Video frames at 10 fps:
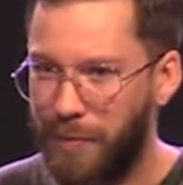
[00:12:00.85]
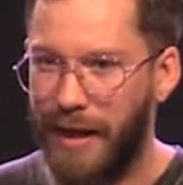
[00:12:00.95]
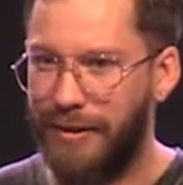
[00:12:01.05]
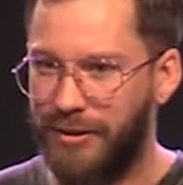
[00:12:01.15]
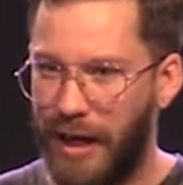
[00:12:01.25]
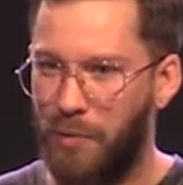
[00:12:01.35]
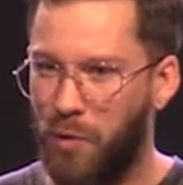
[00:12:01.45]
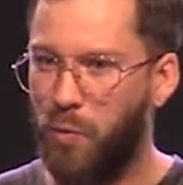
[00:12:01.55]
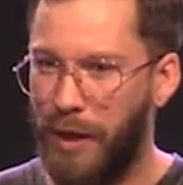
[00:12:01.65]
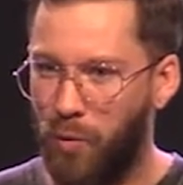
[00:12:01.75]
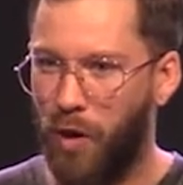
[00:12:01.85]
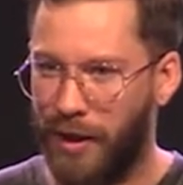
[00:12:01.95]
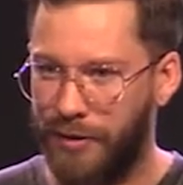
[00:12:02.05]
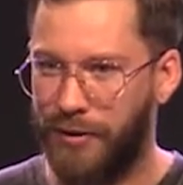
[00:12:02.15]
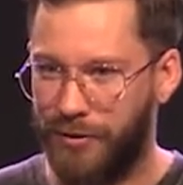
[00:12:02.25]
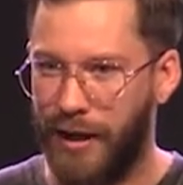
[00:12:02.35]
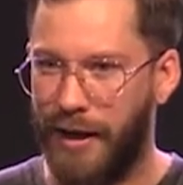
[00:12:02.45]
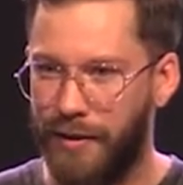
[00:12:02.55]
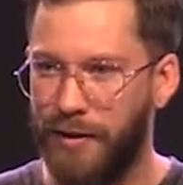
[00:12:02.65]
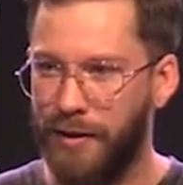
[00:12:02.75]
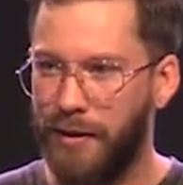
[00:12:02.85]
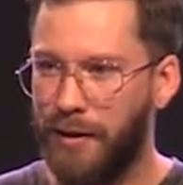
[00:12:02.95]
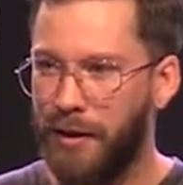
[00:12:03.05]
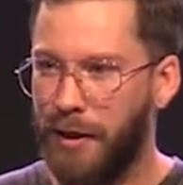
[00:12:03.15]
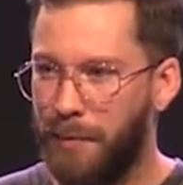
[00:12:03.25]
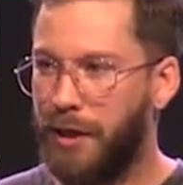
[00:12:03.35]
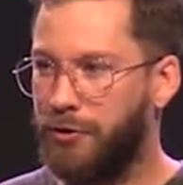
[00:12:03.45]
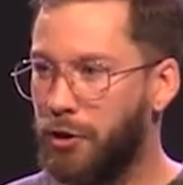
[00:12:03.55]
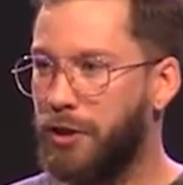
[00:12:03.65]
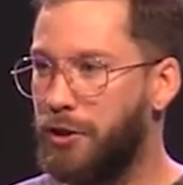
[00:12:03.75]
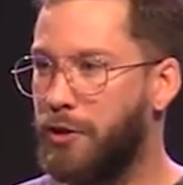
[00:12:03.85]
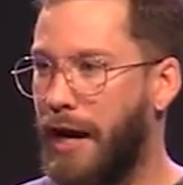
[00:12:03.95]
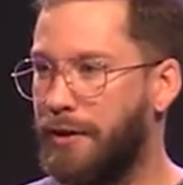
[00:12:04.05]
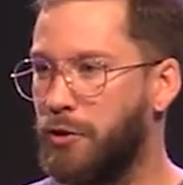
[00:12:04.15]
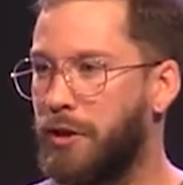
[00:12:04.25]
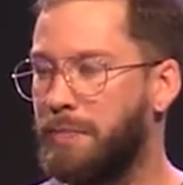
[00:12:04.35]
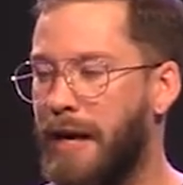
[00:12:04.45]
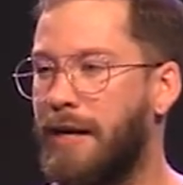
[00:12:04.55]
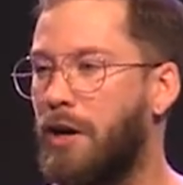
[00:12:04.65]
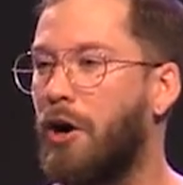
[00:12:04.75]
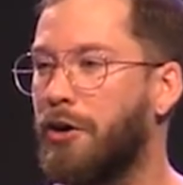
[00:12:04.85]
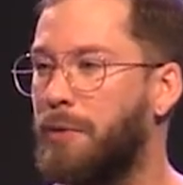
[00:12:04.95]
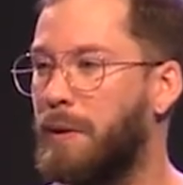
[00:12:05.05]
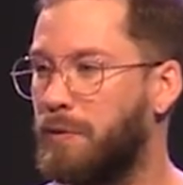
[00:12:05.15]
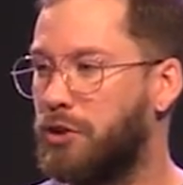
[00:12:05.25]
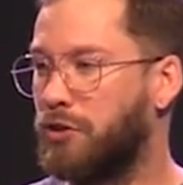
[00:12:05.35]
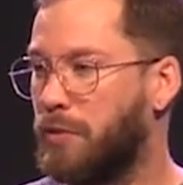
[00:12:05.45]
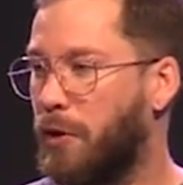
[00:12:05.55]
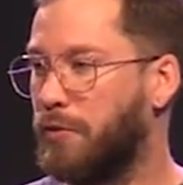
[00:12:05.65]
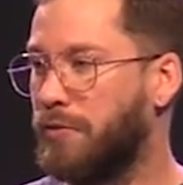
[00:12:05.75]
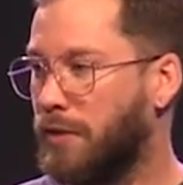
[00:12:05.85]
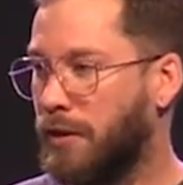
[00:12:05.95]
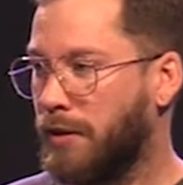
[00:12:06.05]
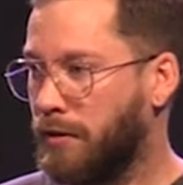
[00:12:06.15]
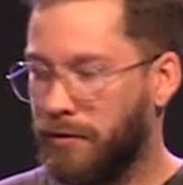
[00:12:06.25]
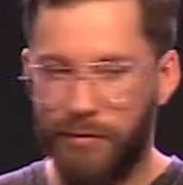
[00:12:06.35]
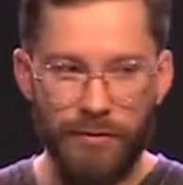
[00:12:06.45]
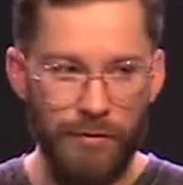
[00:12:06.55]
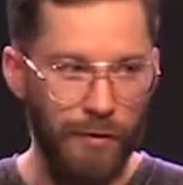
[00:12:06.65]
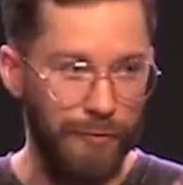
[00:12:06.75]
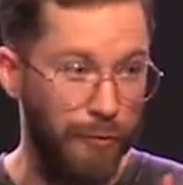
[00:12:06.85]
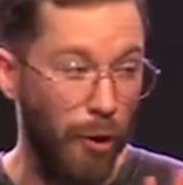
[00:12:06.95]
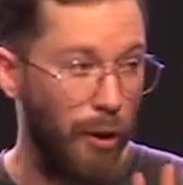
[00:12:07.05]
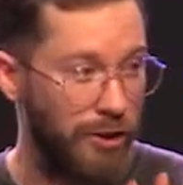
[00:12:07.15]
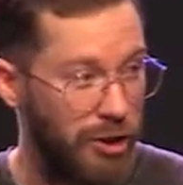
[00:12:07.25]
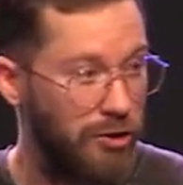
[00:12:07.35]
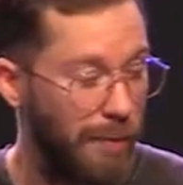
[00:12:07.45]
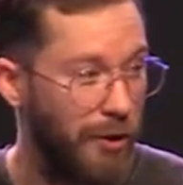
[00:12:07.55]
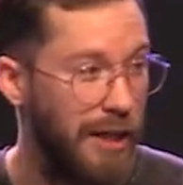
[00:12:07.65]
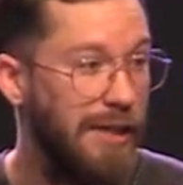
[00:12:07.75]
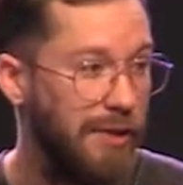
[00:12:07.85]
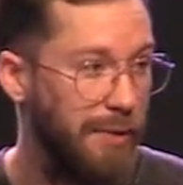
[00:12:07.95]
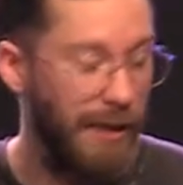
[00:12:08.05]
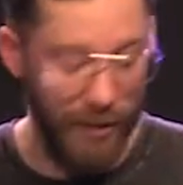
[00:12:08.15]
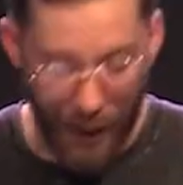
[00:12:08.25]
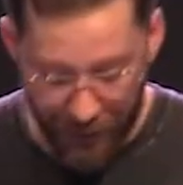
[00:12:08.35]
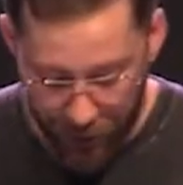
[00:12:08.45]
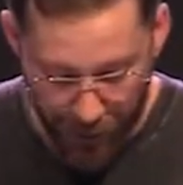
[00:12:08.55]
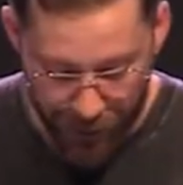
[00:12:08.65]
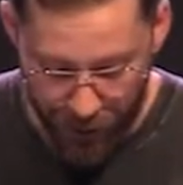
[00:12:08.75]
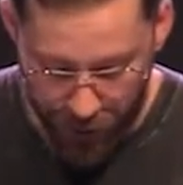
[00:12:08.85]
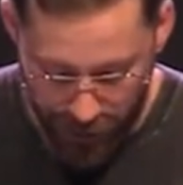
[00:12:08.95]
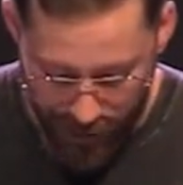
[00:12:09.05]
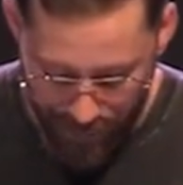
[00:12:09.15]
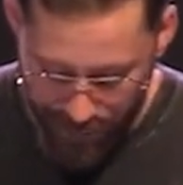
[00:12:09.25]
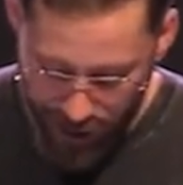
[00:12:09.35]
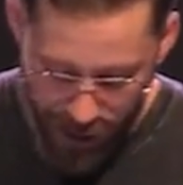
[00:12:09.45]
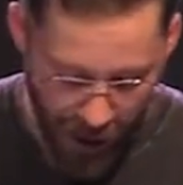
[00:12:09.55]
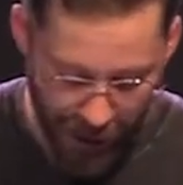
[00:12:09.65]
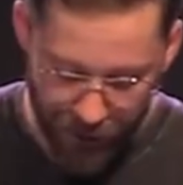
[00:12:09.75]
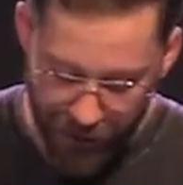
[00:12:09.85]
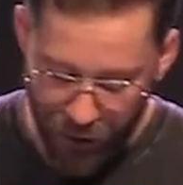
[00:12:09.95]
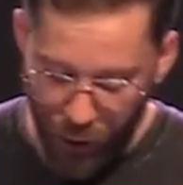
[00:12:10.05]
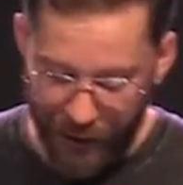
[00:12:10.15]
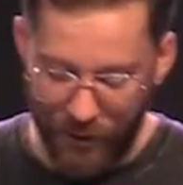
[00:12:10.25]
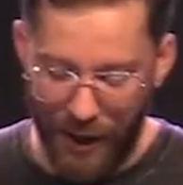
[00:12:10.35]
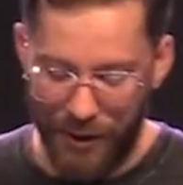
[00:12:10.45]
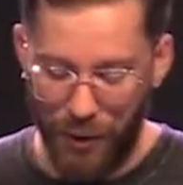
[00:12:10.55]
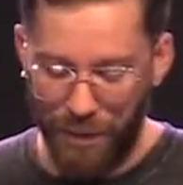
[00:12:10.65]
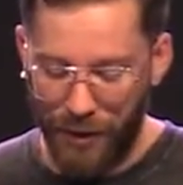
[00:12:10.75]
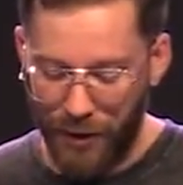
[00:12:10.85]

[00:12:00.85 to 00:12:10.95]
to make it say what we want it to say. Because you can do that. You can make an argument with just about, for just about anything by grabbing scripture and doing that. All right, so that's a quick side note.